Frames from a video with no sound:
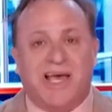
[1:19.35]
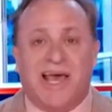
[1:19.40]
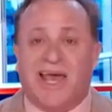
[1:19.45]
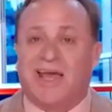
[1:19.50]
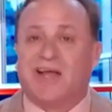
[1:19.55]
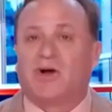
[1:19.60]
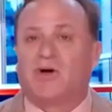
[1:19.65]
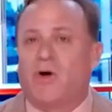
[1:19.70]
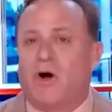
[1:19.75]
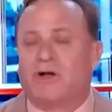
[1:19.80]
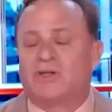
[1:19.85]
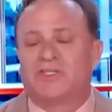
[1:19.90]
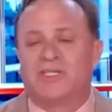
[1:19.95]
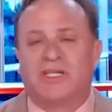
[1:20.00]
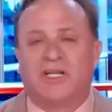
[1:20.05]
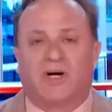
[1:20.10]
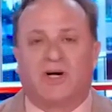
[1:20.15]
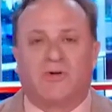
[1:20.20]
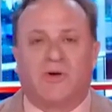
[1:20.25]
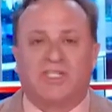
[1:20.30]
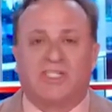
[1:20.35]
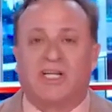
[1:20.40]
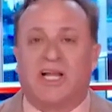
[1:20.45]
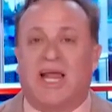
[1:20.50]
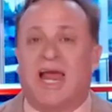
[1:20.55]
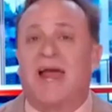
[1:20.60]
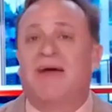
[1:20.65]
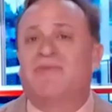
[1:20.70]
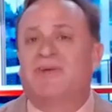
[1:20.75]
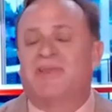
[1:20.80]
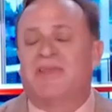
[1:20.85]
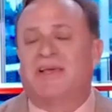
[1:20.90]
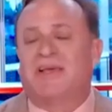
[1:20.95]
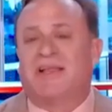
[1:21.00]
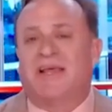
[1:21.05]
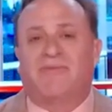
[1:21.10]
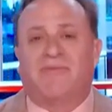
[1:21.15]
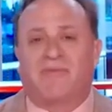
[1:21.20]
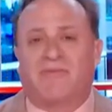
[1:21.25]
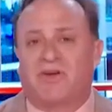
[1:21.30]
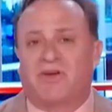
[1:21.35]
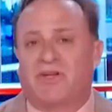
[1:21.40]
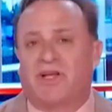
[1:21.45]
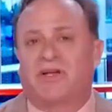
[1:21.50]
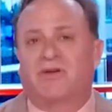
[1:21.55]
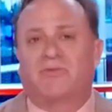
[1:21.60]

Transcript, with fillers: it calls into question everything they've ever done